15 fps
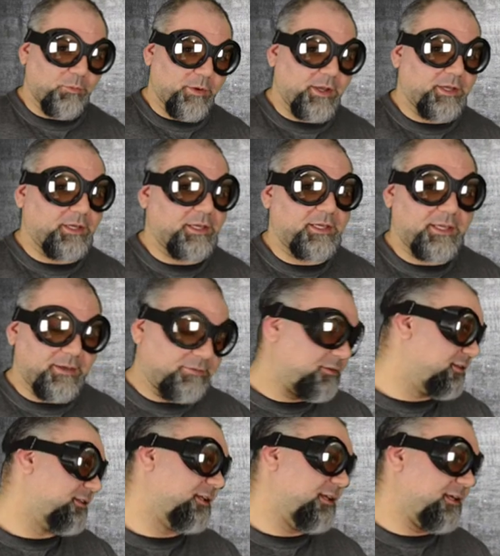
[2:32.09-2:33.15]
ring, gives
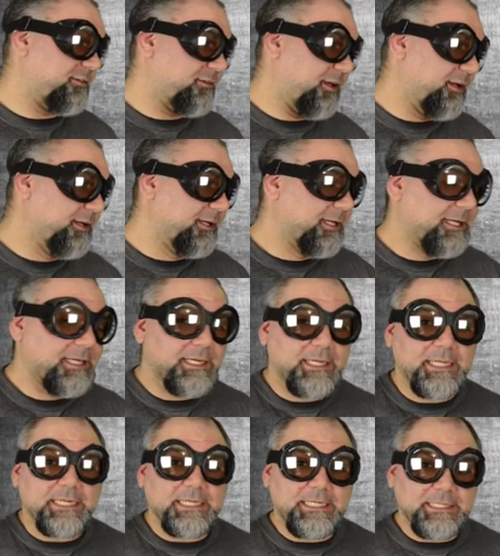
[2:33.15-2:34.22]
it to Nyssa.
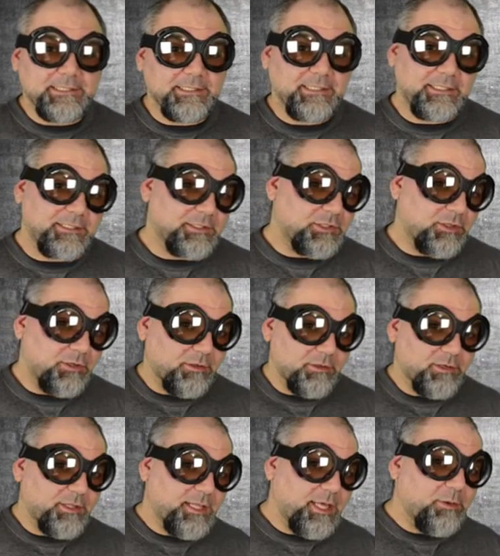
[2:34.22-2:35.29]
Nyssa, in
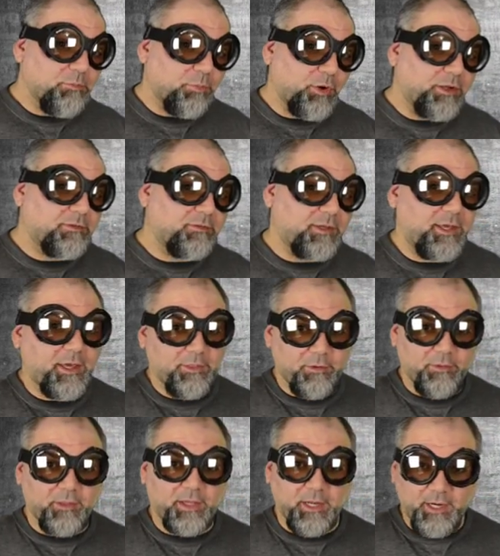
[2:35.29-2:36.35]
turn, then brings
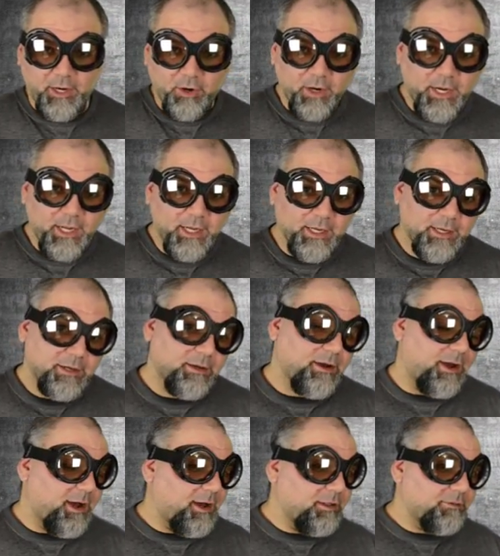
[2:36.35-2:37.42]
together the Canary,
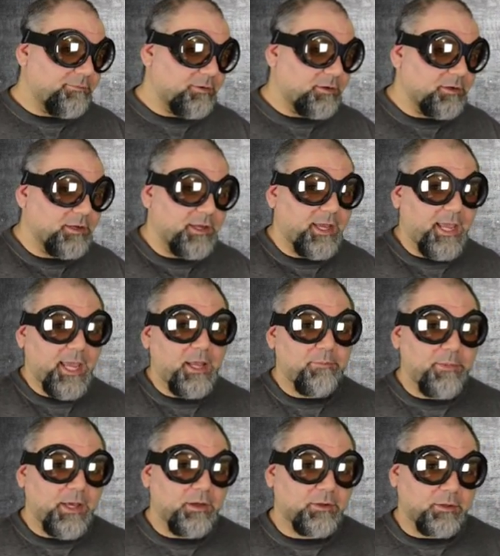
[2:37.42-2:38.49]
Oliver,
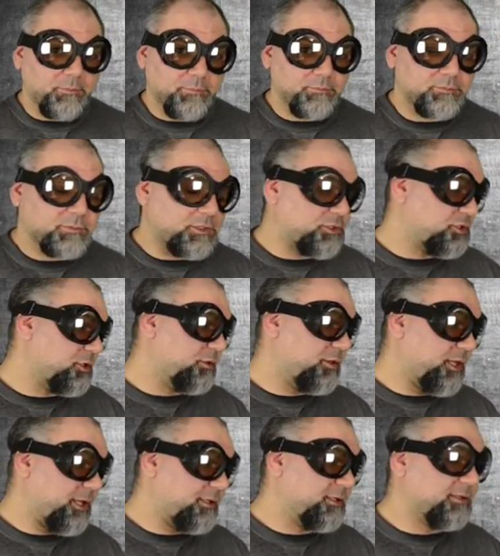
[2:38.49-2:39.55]
and Malcolm to show
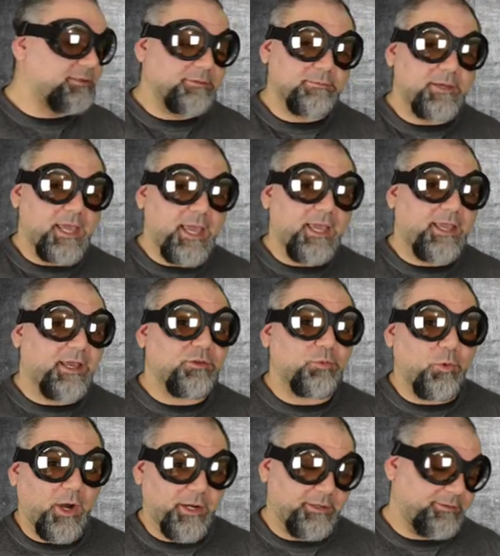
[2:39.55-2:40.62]
that, hey,
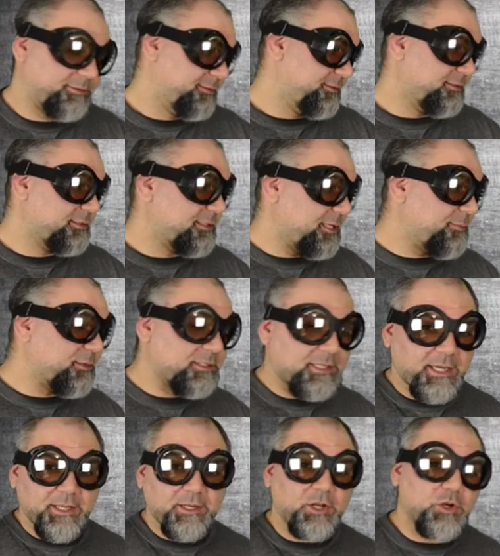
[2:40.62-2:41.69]
guess what? Demon's
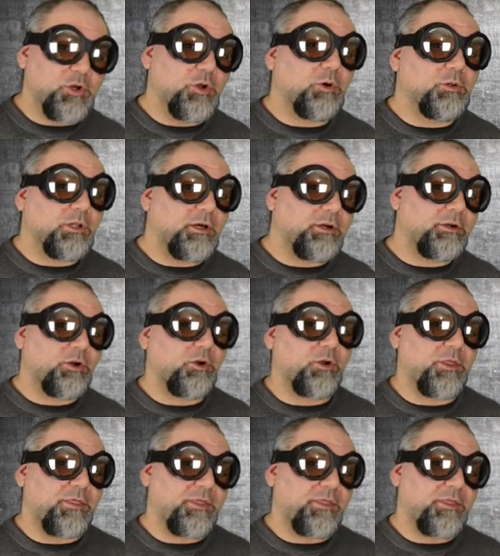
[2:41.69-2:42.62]
Head, no longer a